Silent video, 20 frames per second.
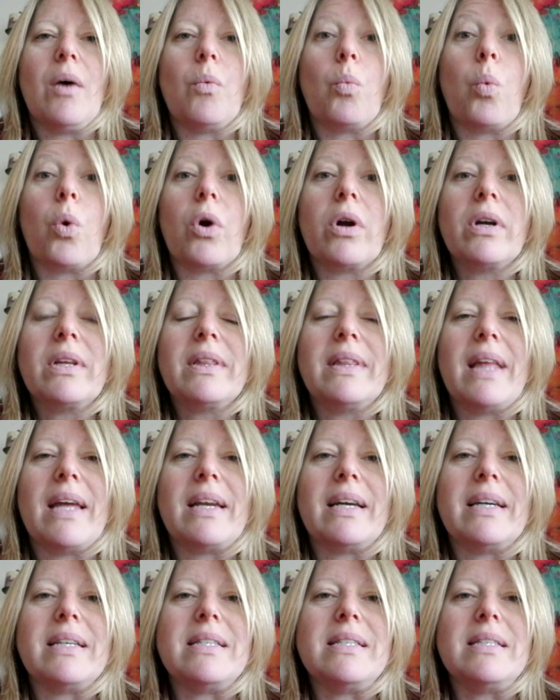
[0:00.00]
work
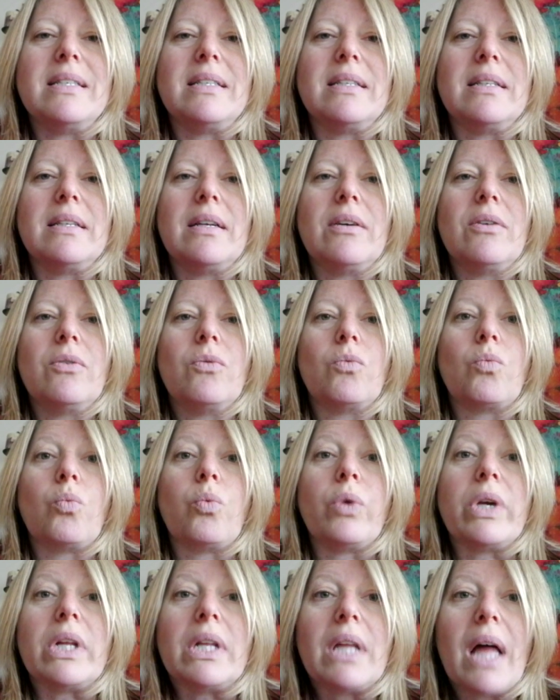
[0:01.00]
that I didn't
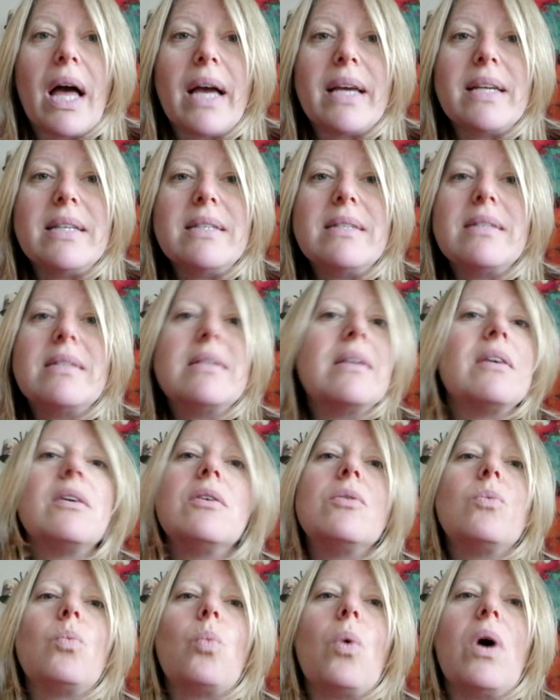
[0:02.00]
realize
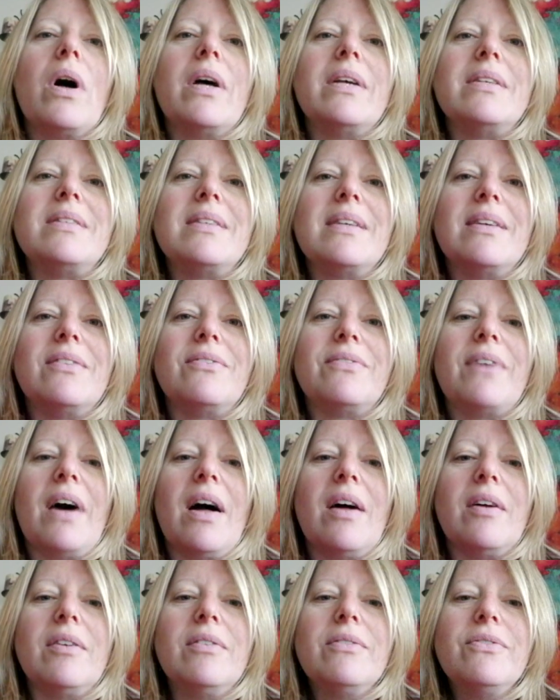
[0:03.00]
was
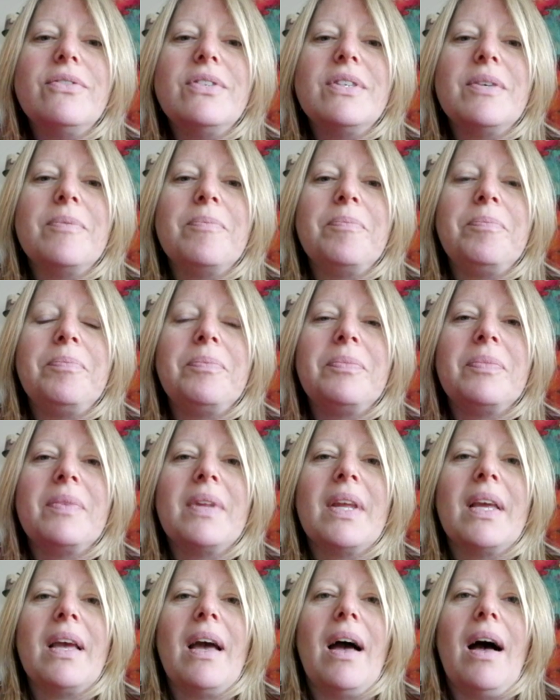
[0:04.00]
involved.
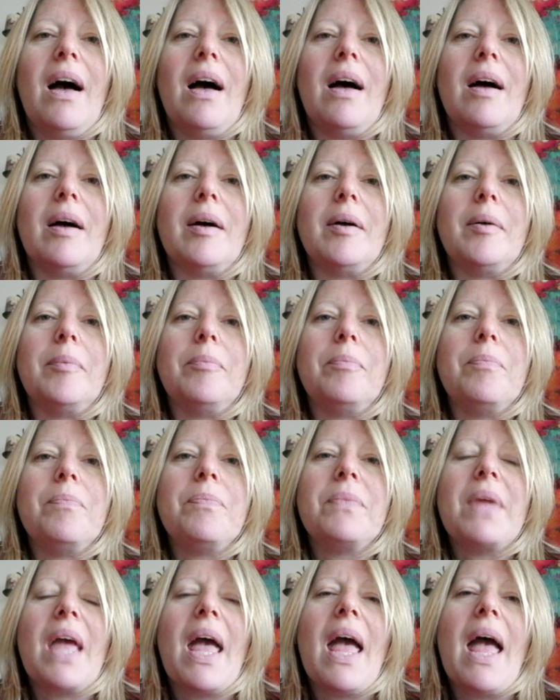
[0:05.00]

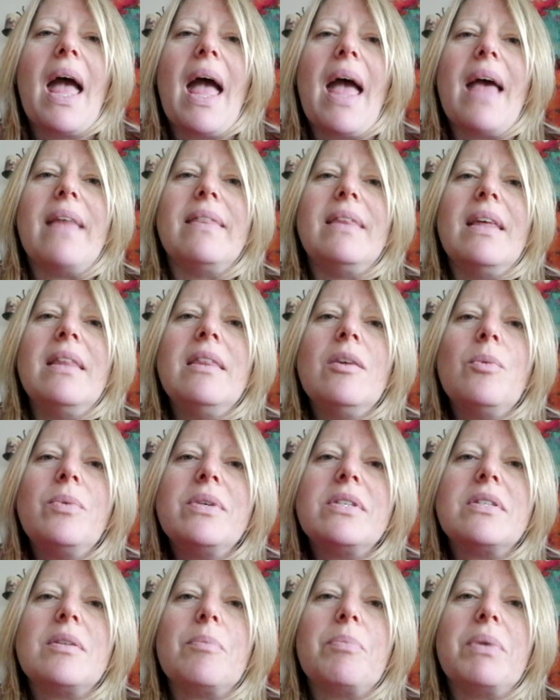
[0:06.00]
Um, and then there
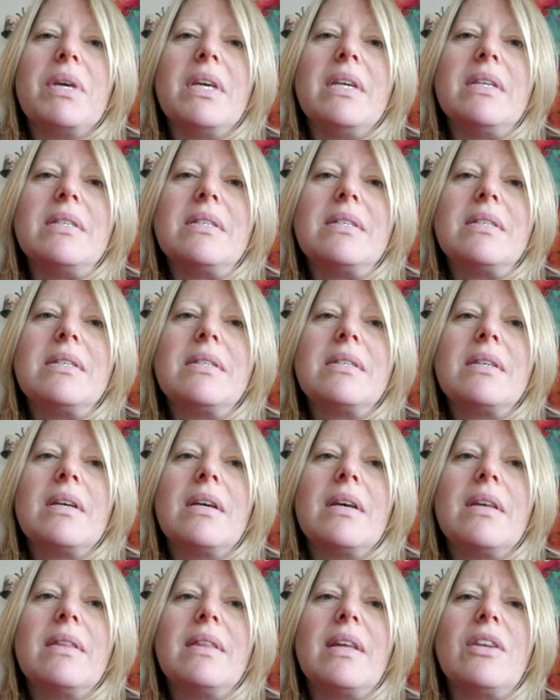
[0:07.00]
was the piece
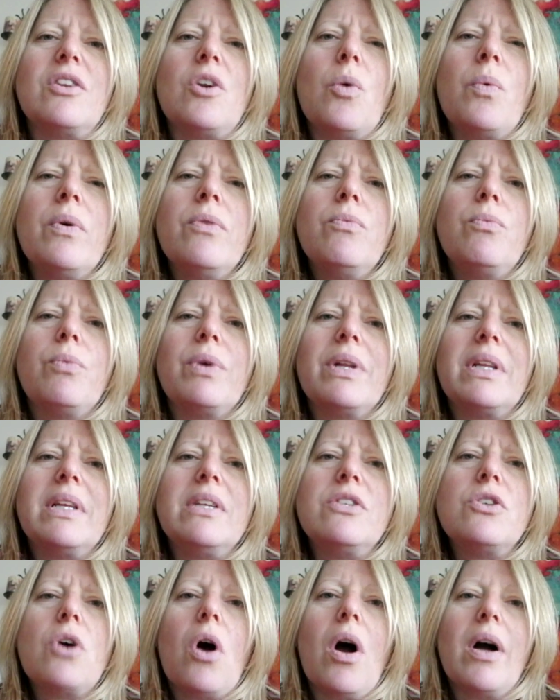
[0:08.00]
that no one
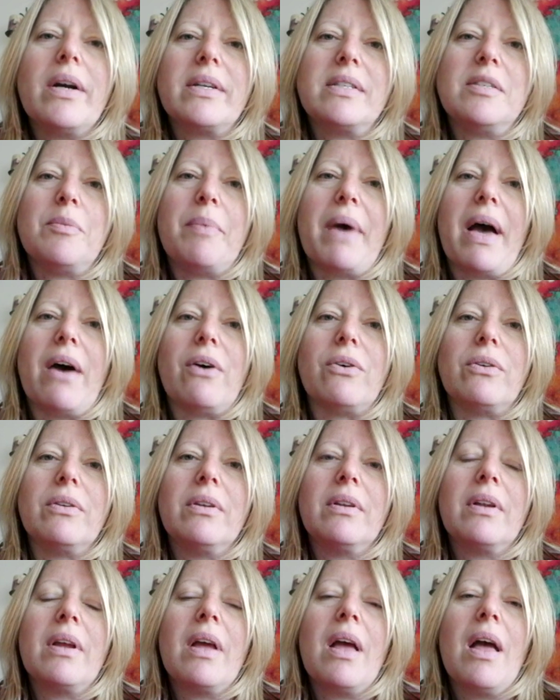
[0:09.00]
really talked about
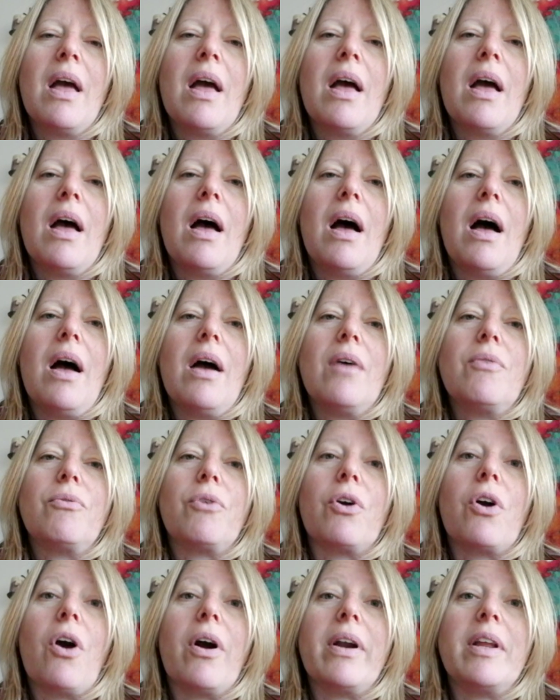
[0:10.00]

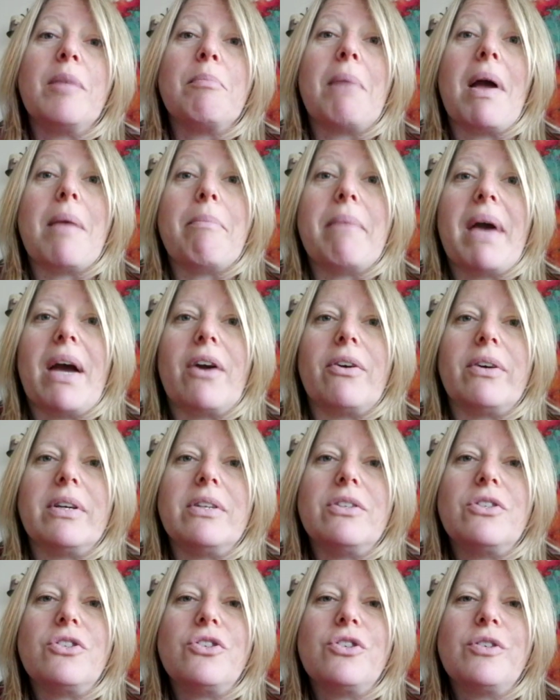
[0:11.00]
regarding my
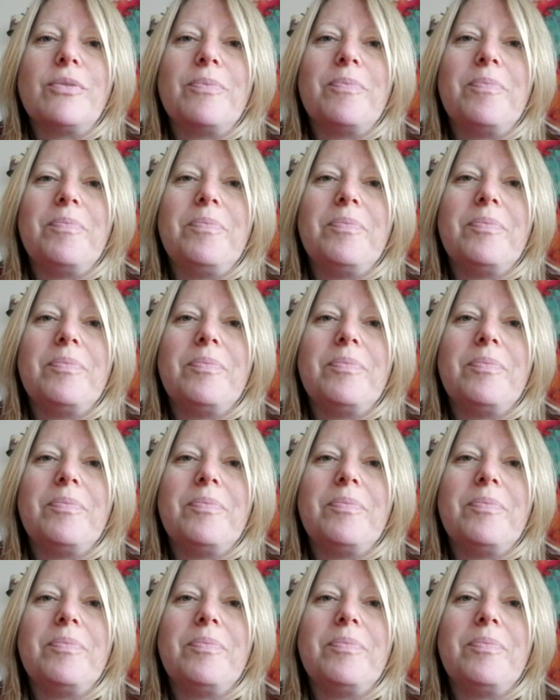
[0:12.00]
marriage